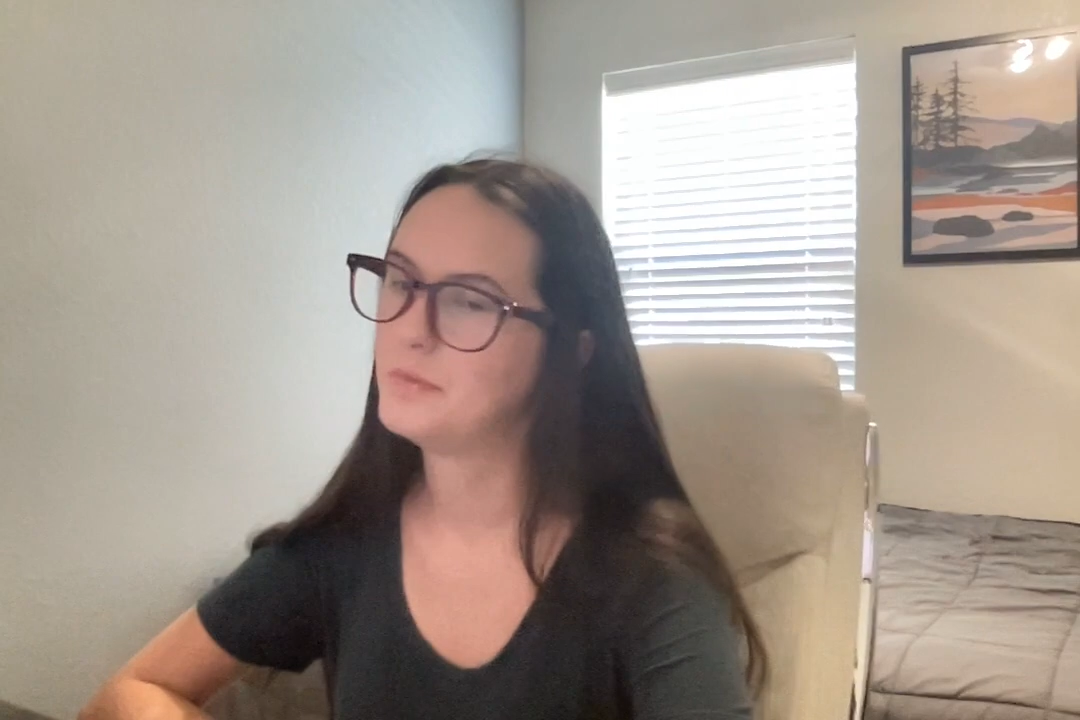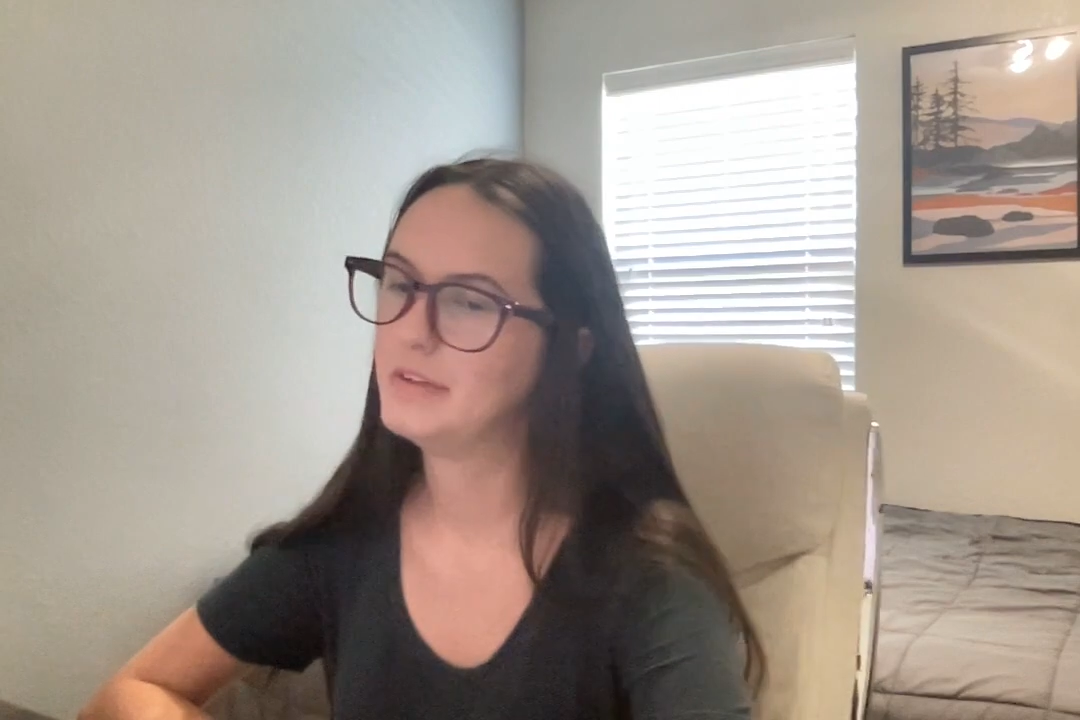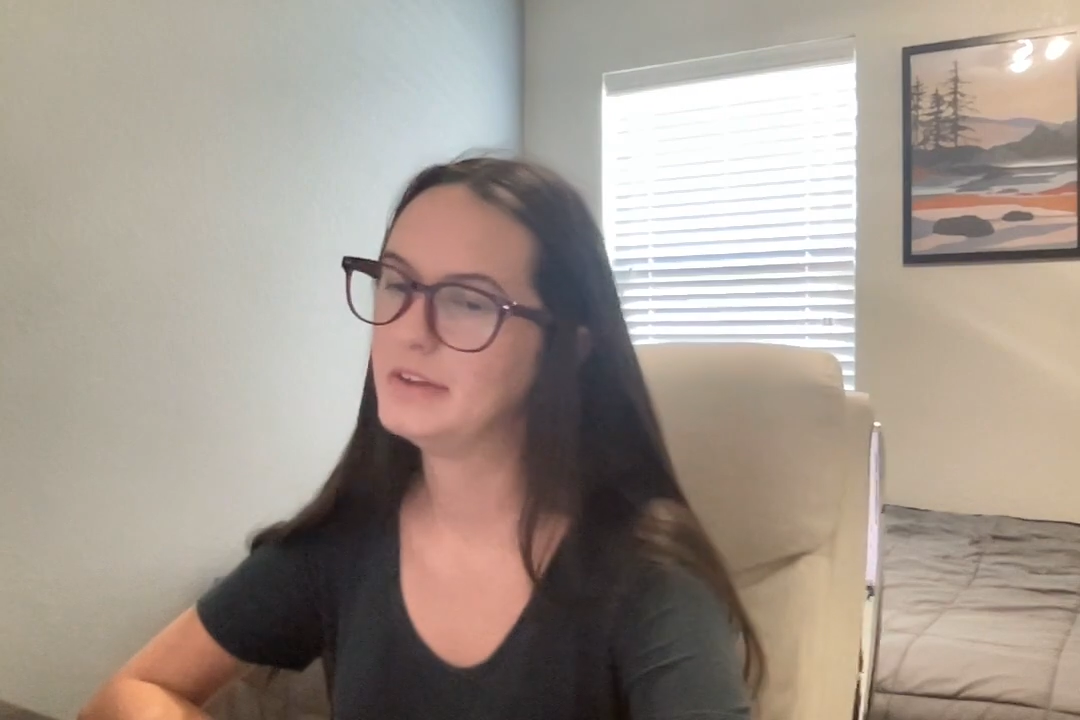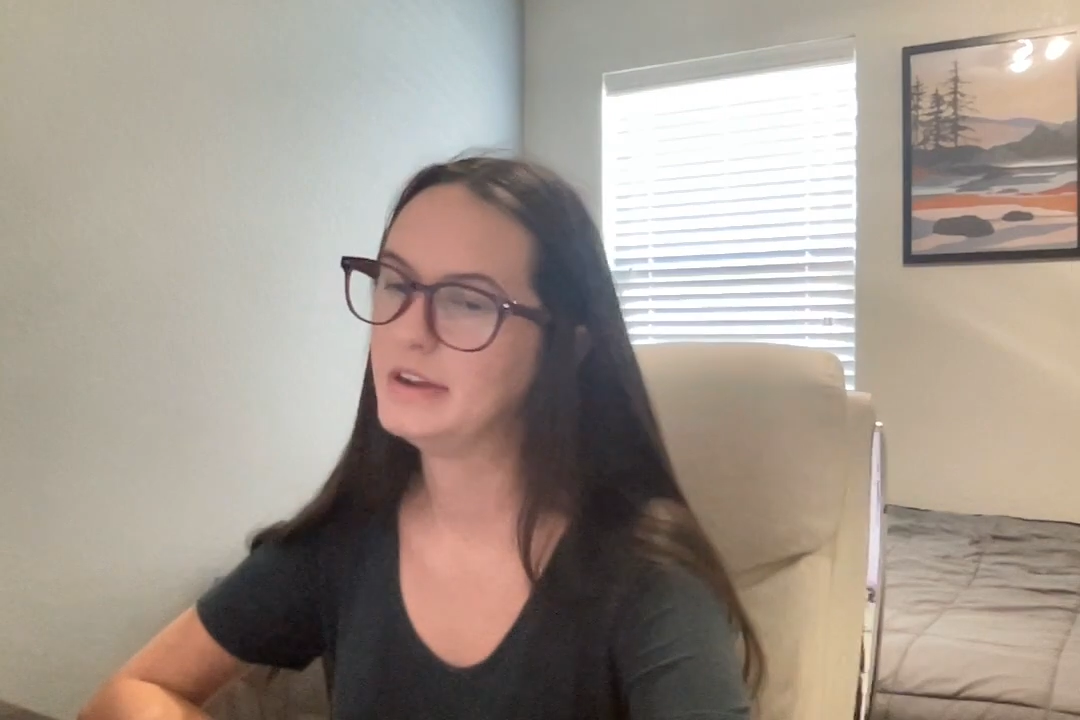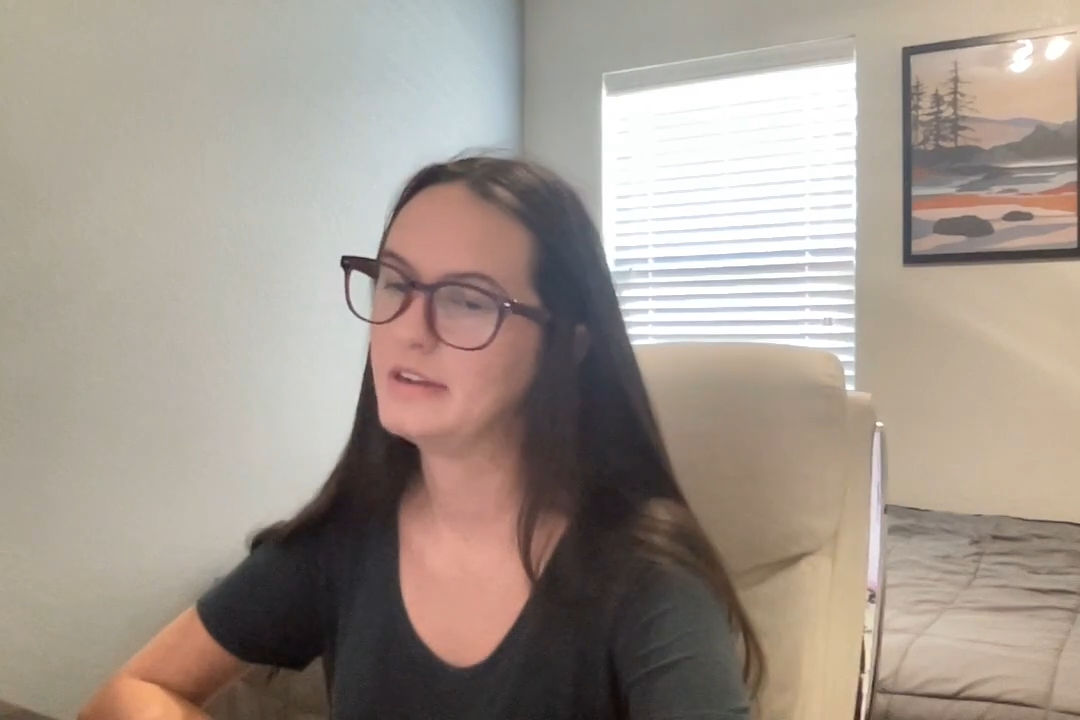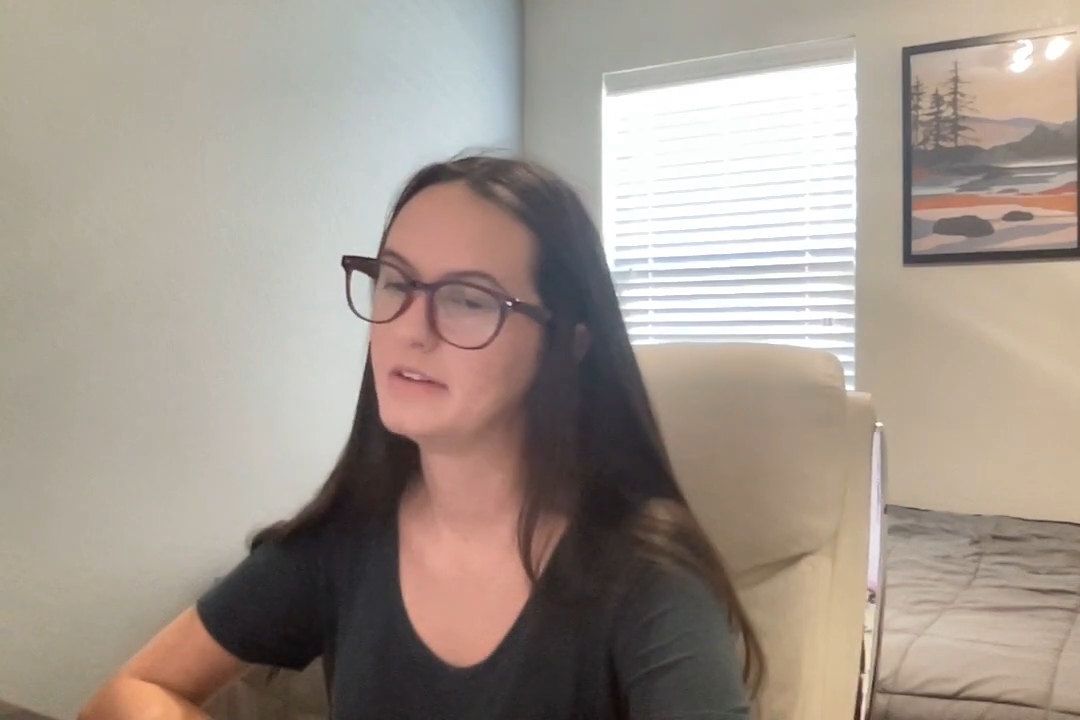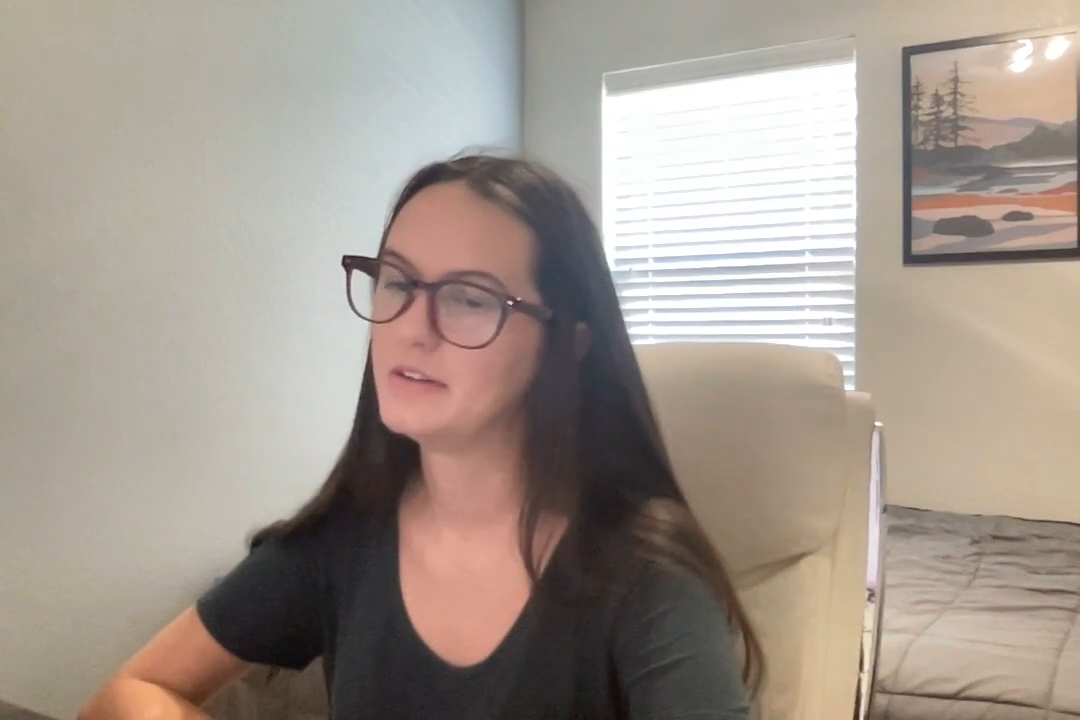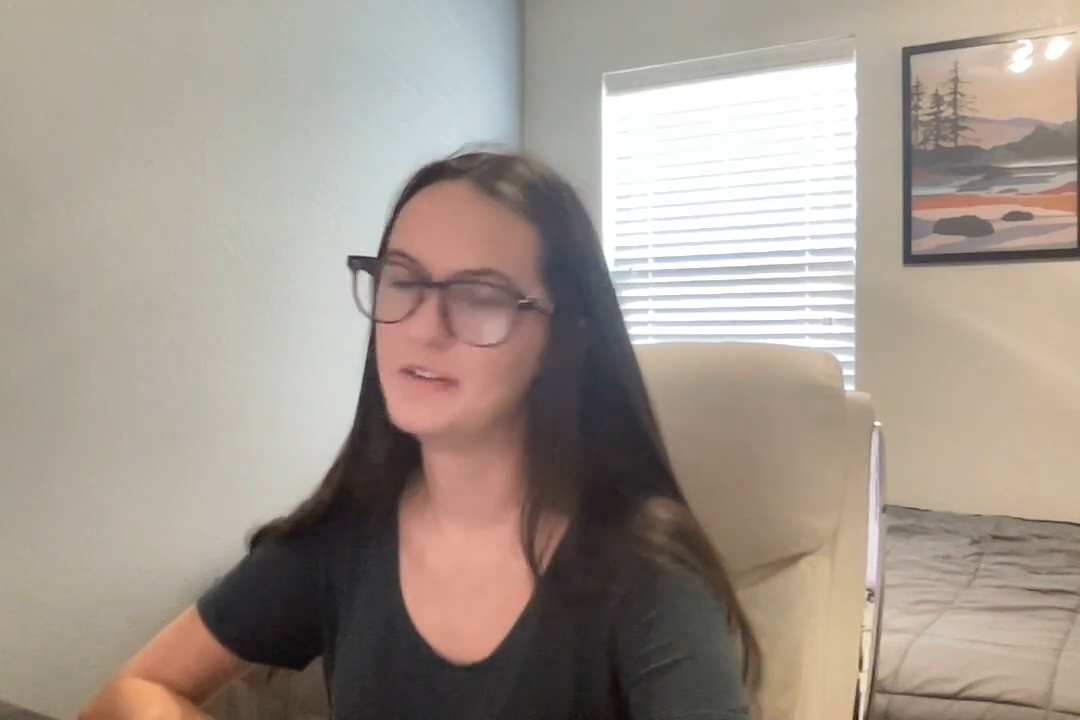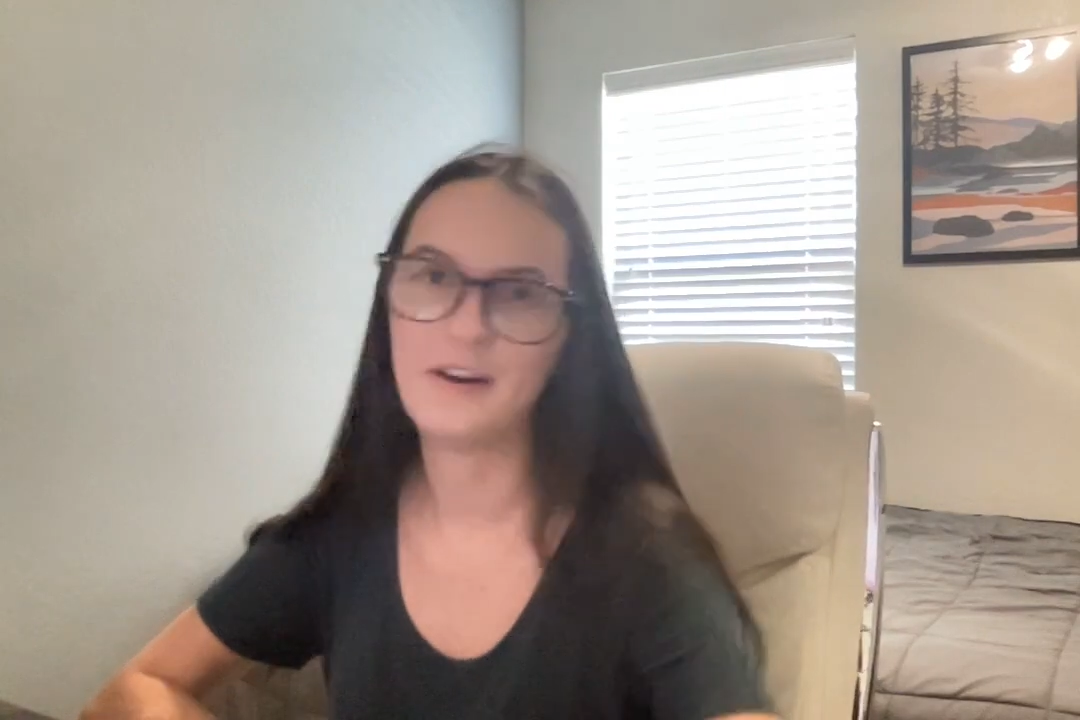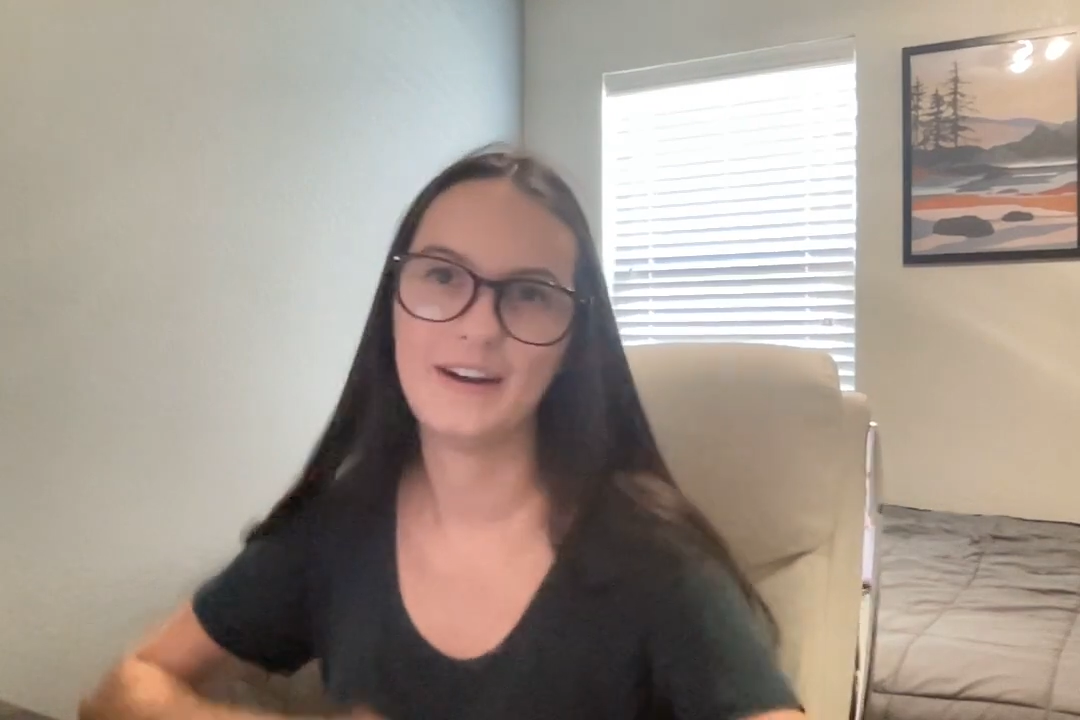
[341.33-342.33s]
really
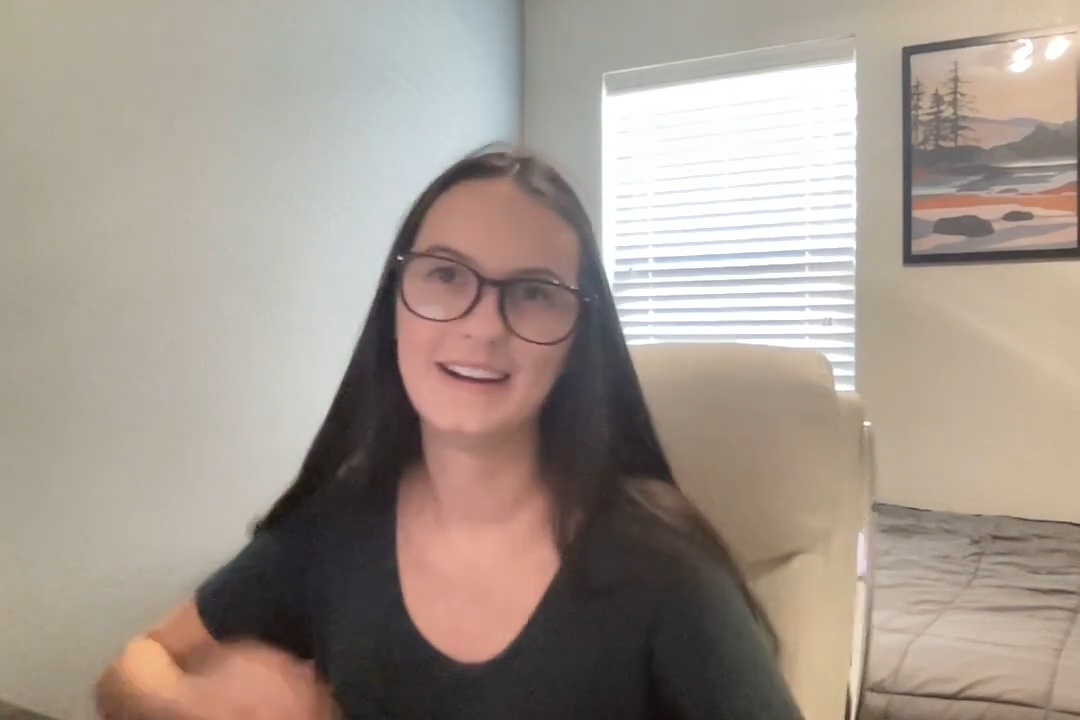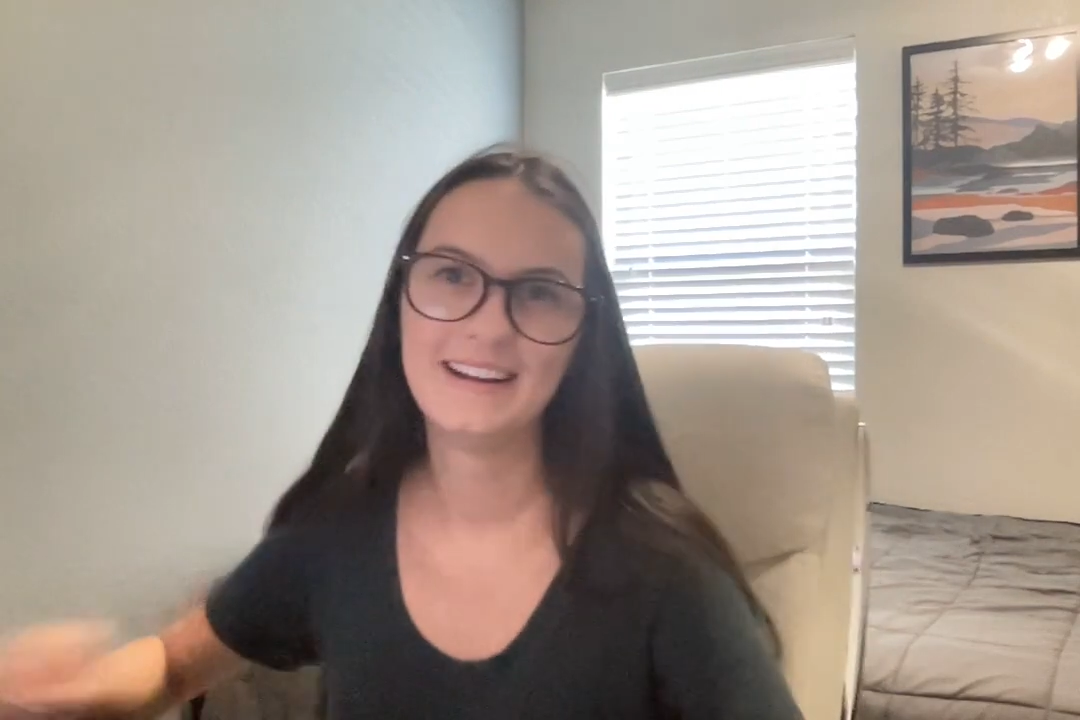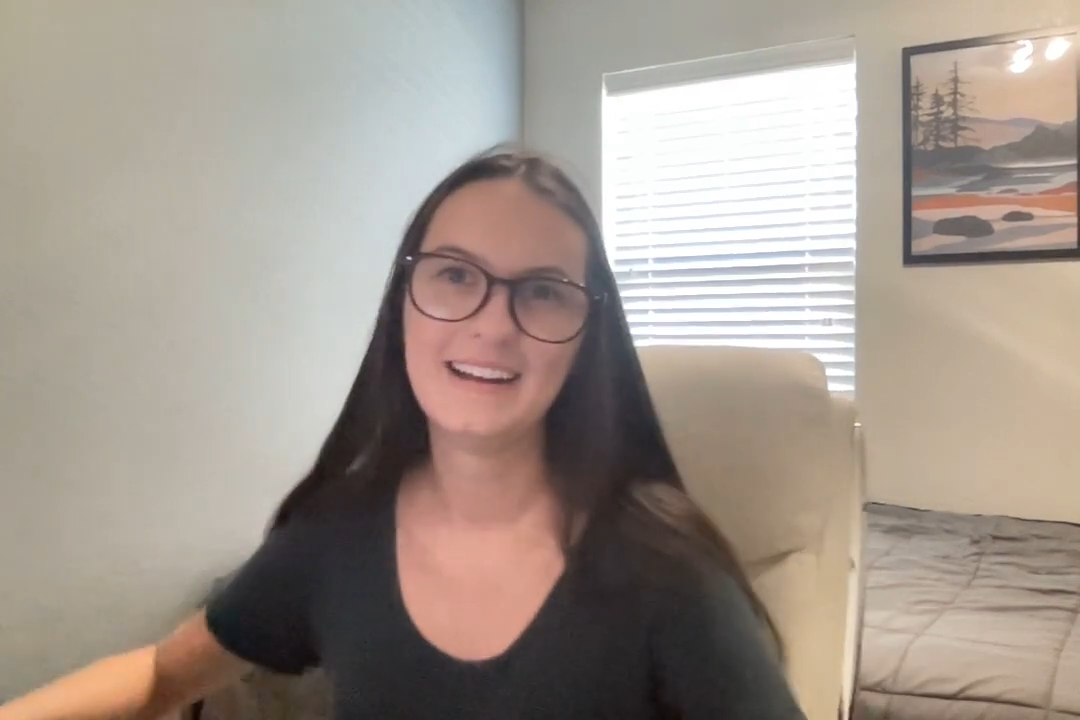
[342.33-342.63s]
not.